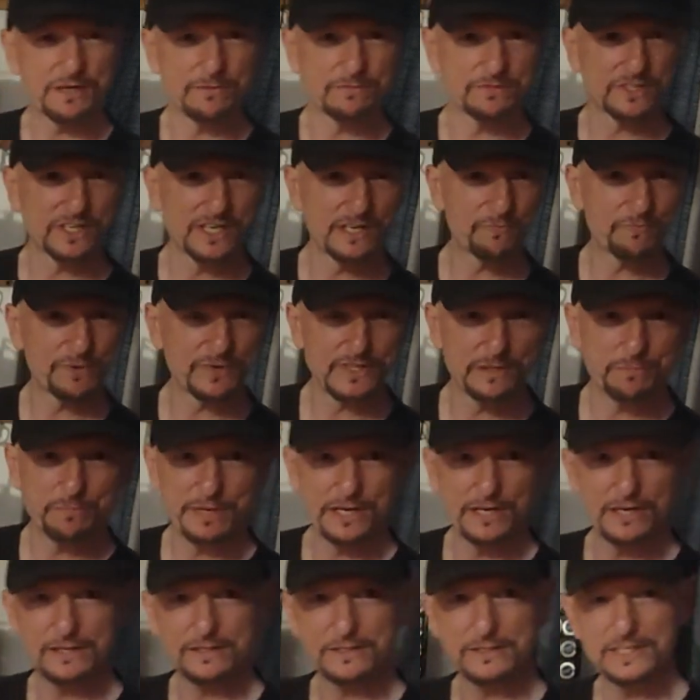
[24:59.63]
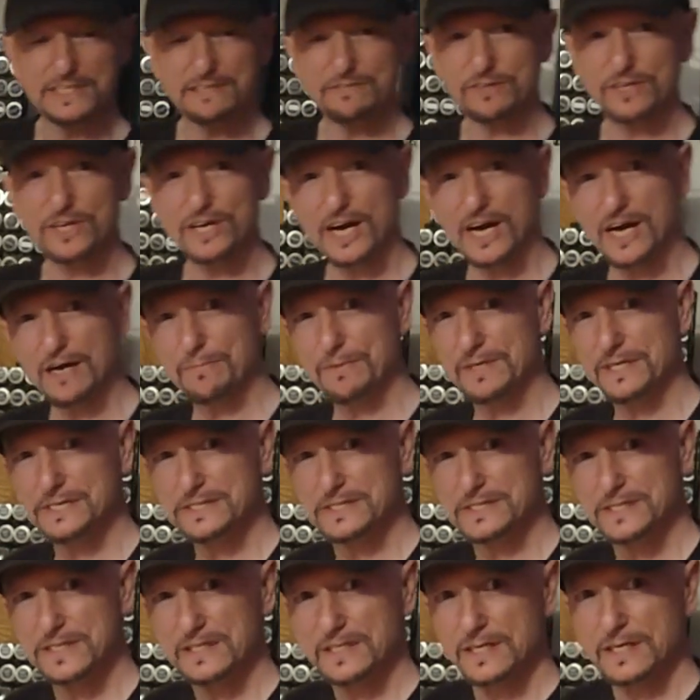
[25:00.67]
thumbs up, ring the bell, leave a
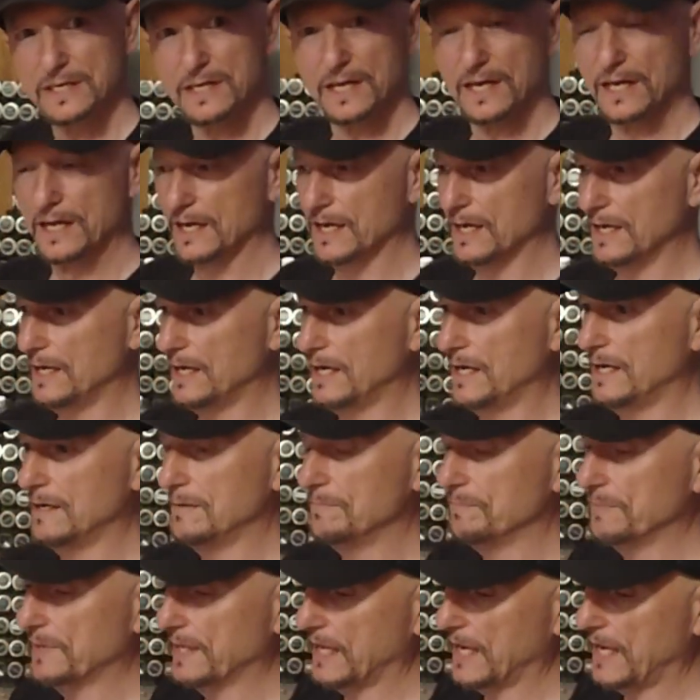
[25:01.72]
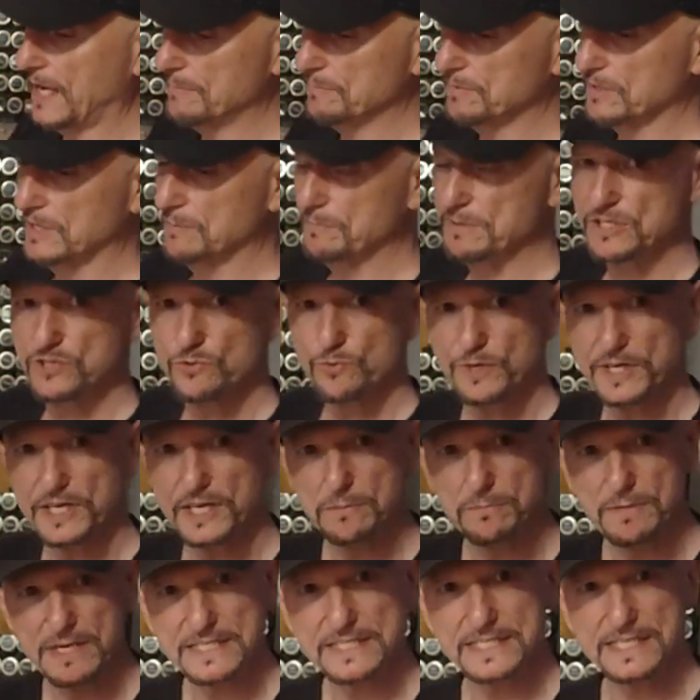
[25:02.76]
comment. I'm going to be
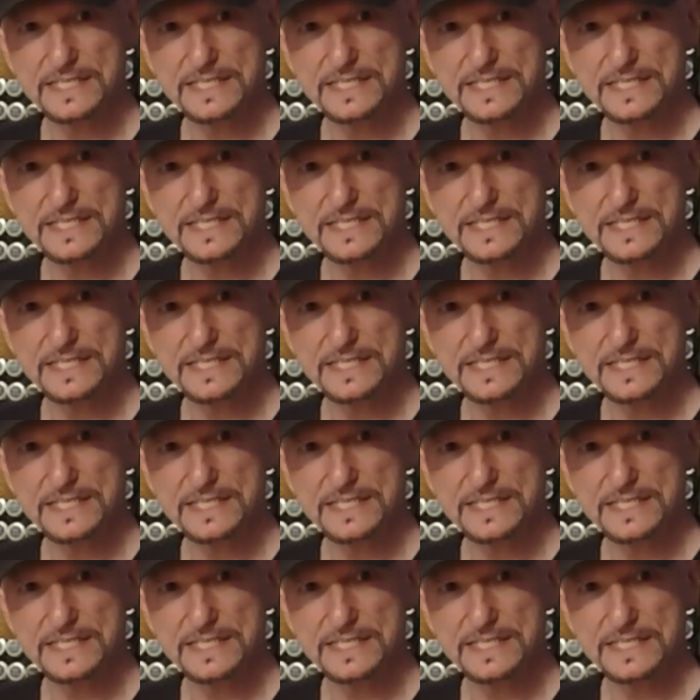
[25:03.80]
tweaking my